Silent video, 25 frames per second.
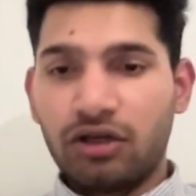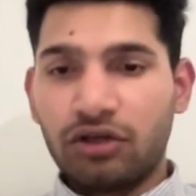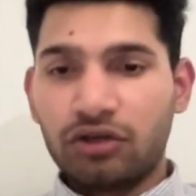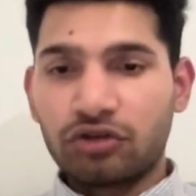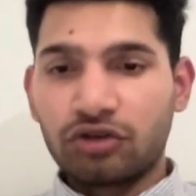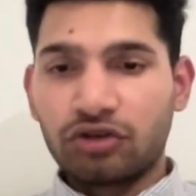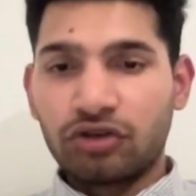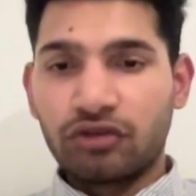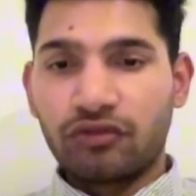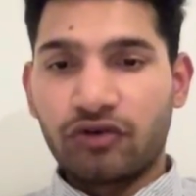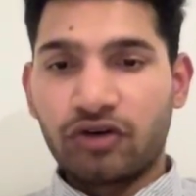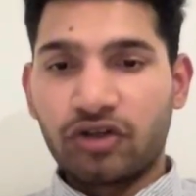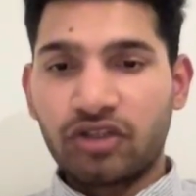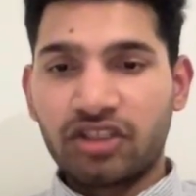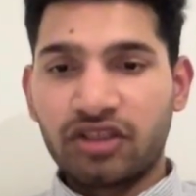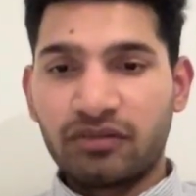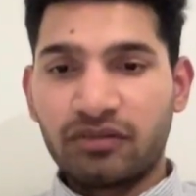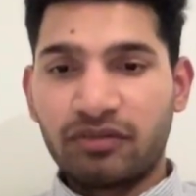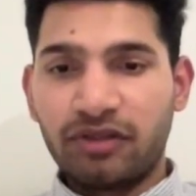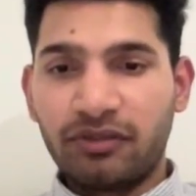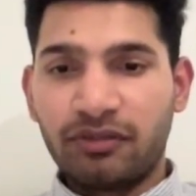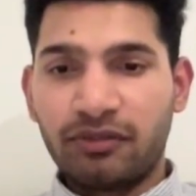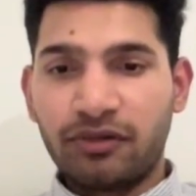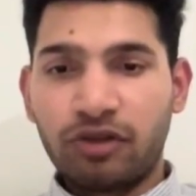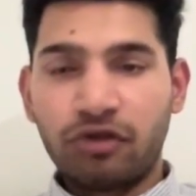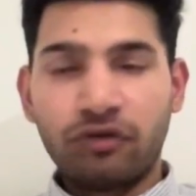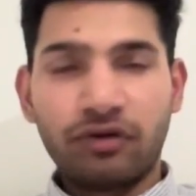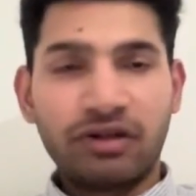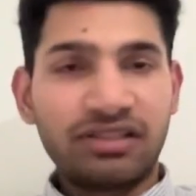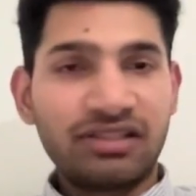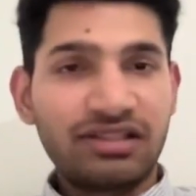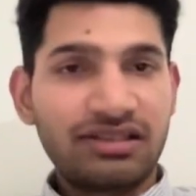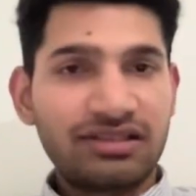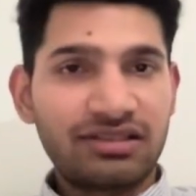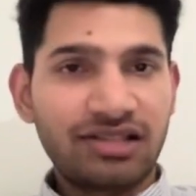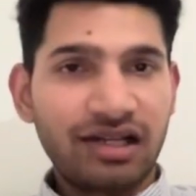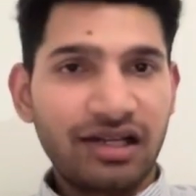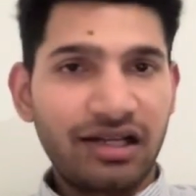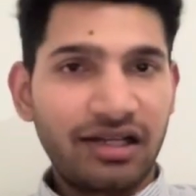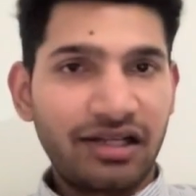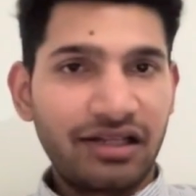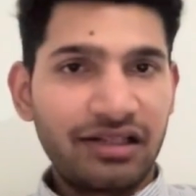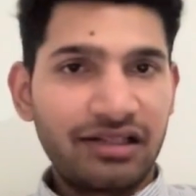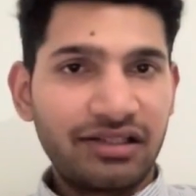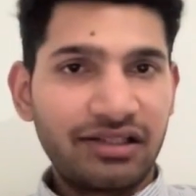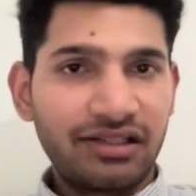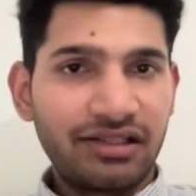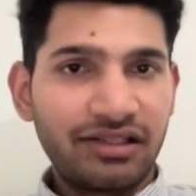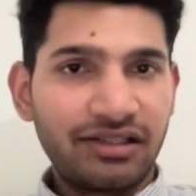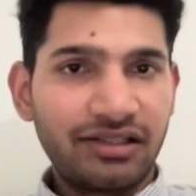So for the people who are just
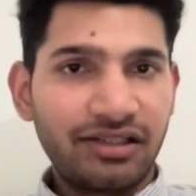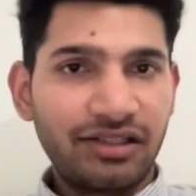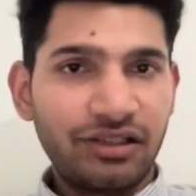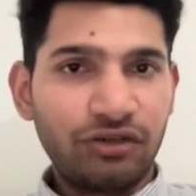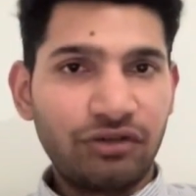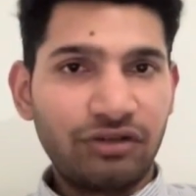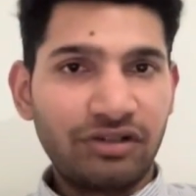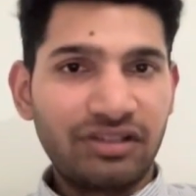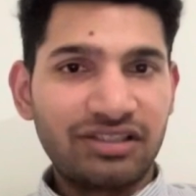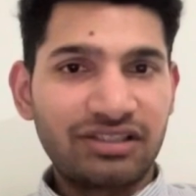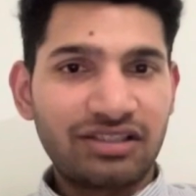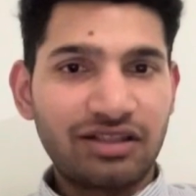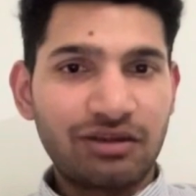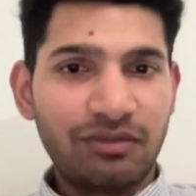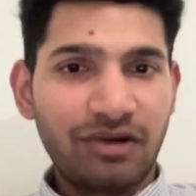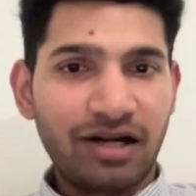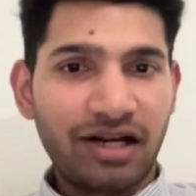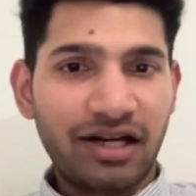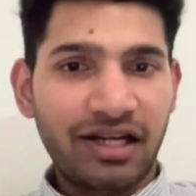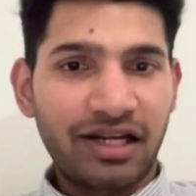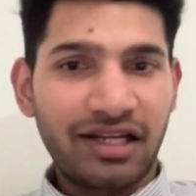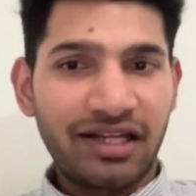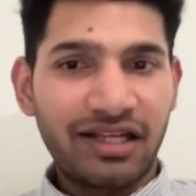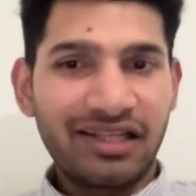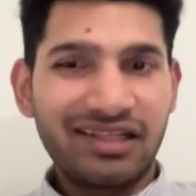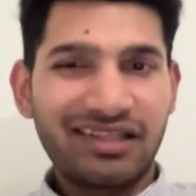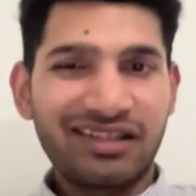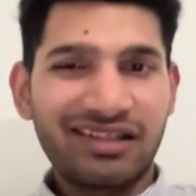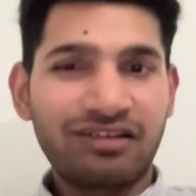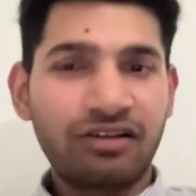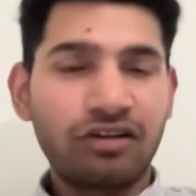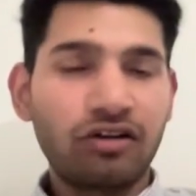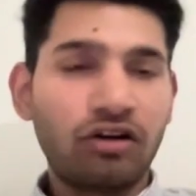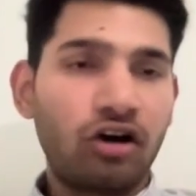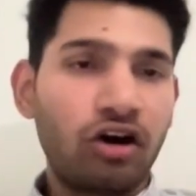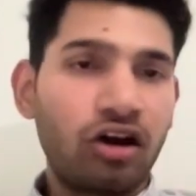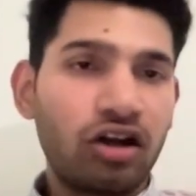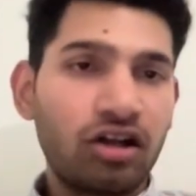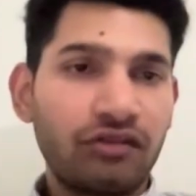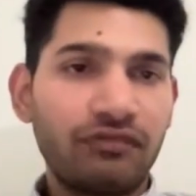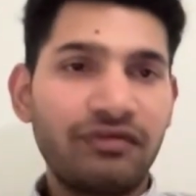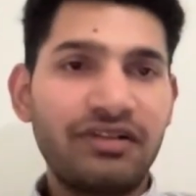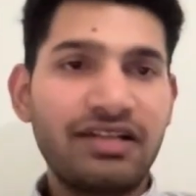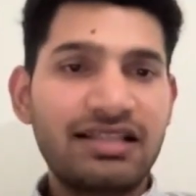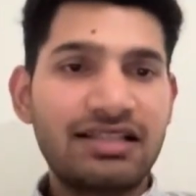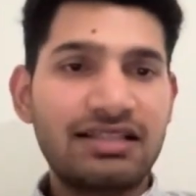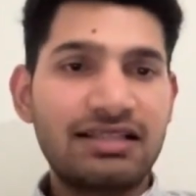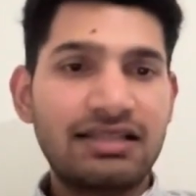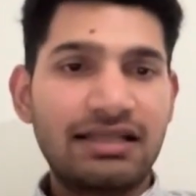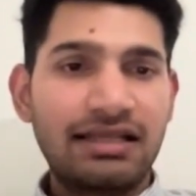starting their career into digital marketing, they can
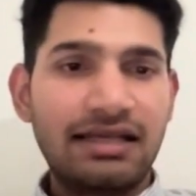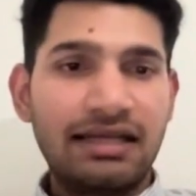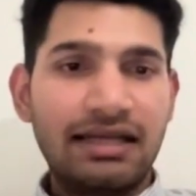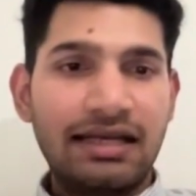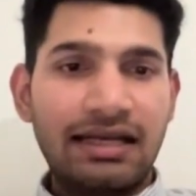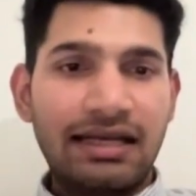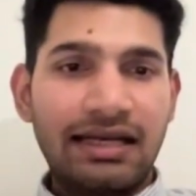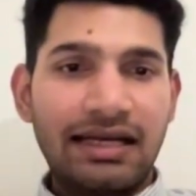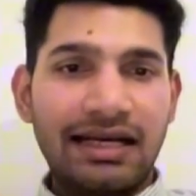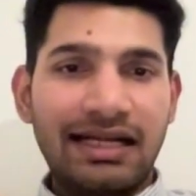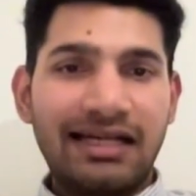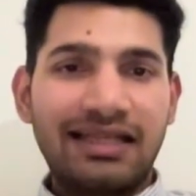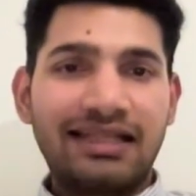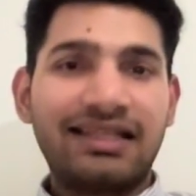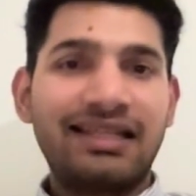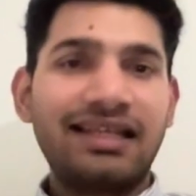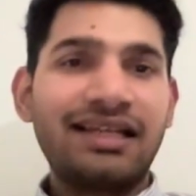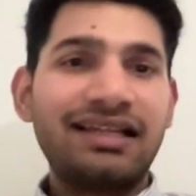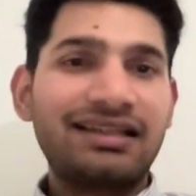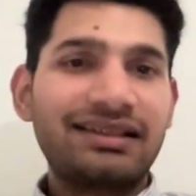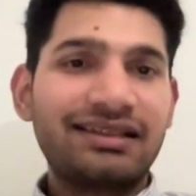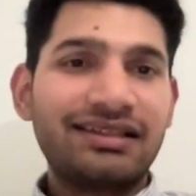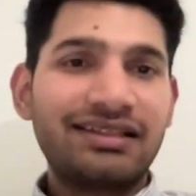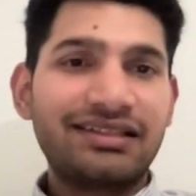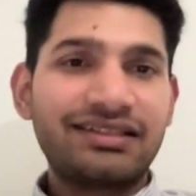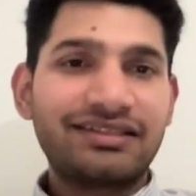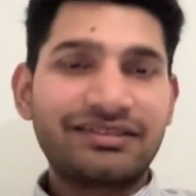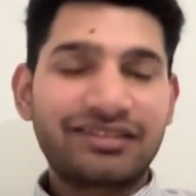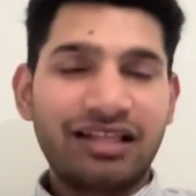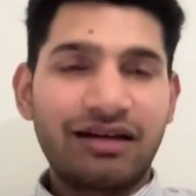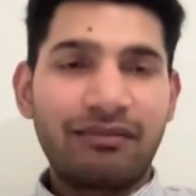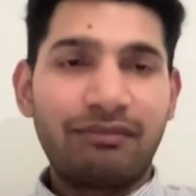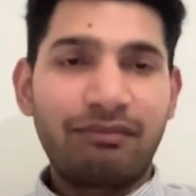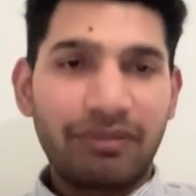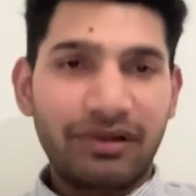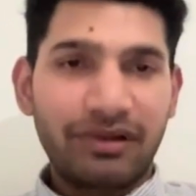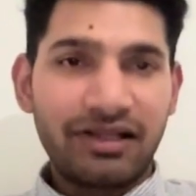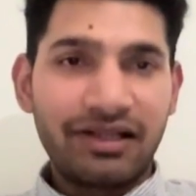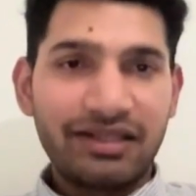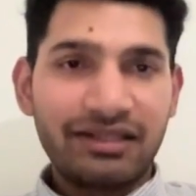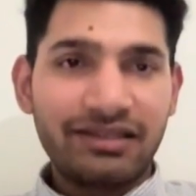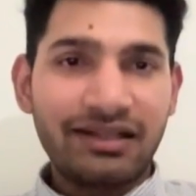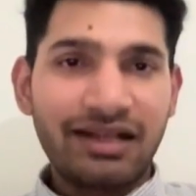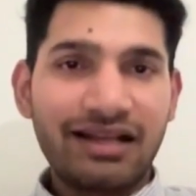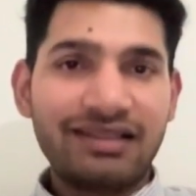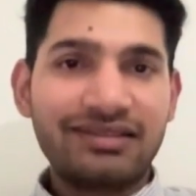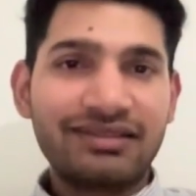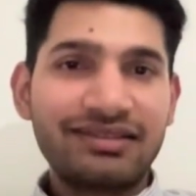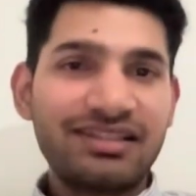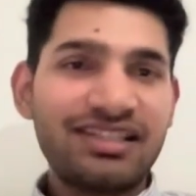always take this
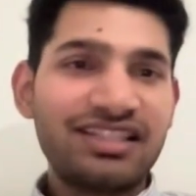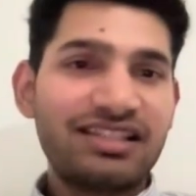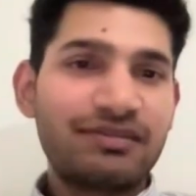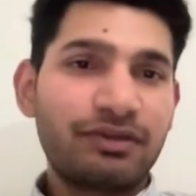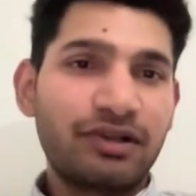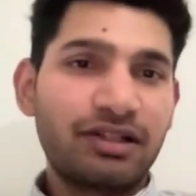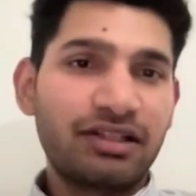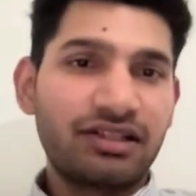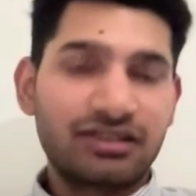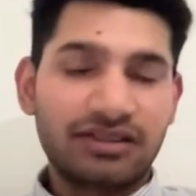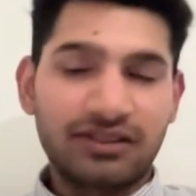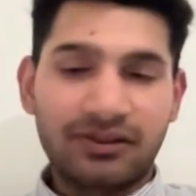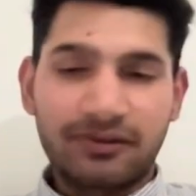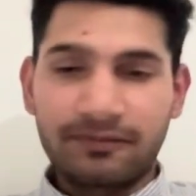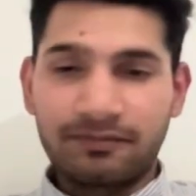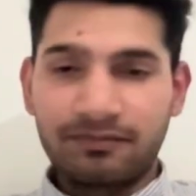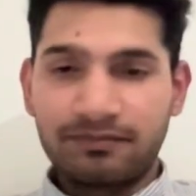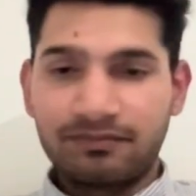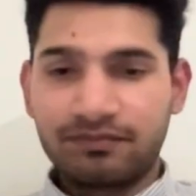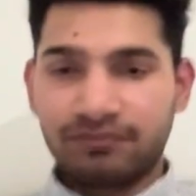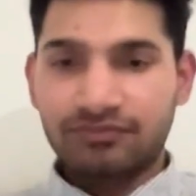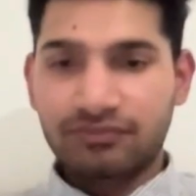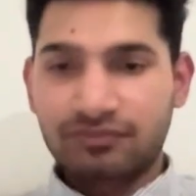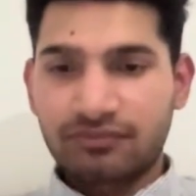template as an inspiration.